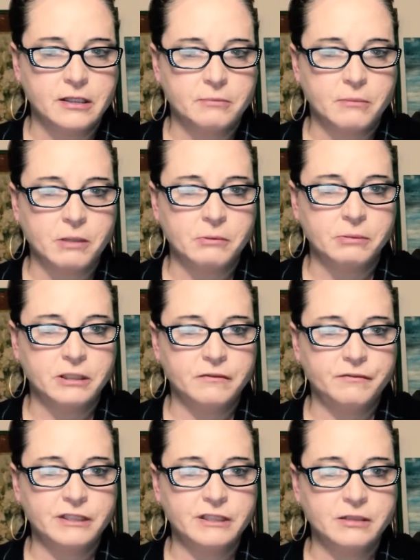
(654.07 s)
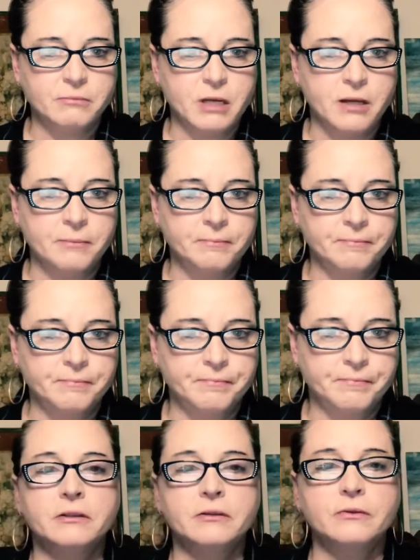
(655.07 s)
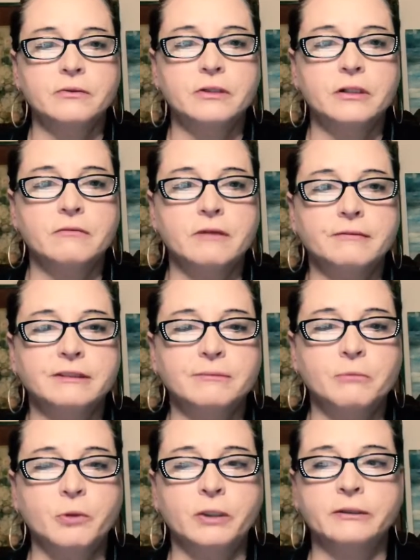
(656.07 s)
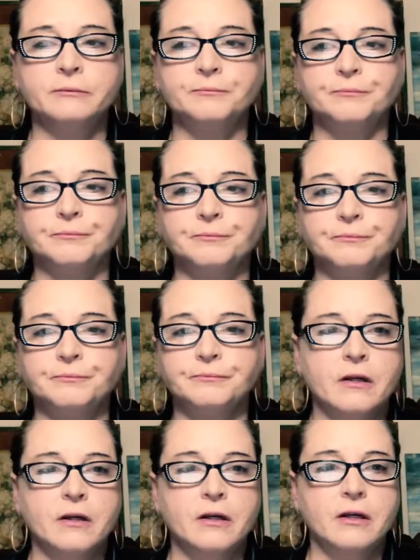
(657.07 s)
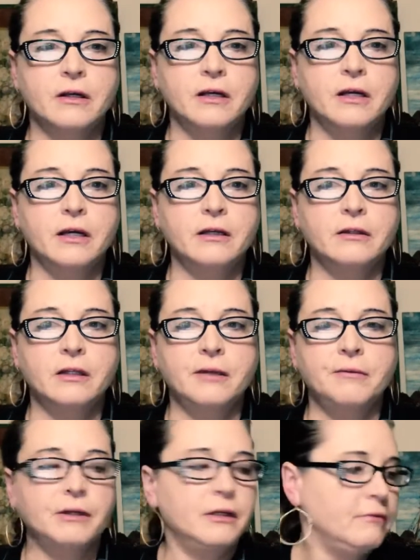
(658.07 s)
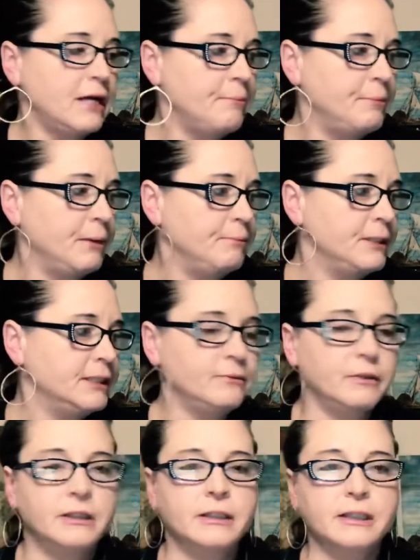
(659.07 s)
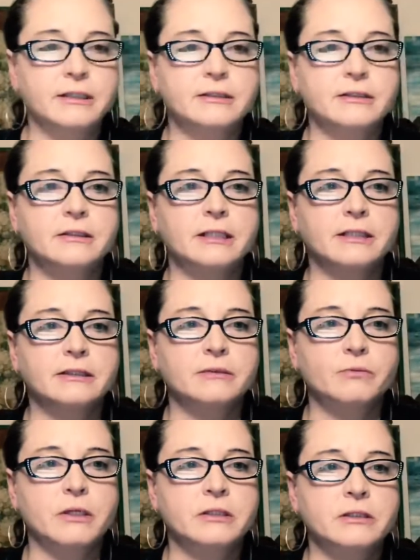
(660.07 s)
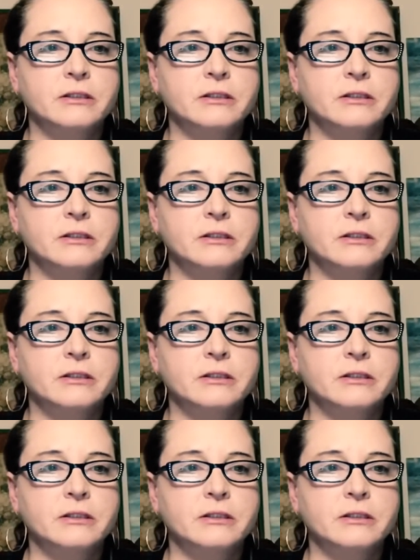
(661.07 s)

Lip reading: probably to visit Mom. I'm gonna go dig around some more, and then I'm gonna wrap up this one and get to the next one.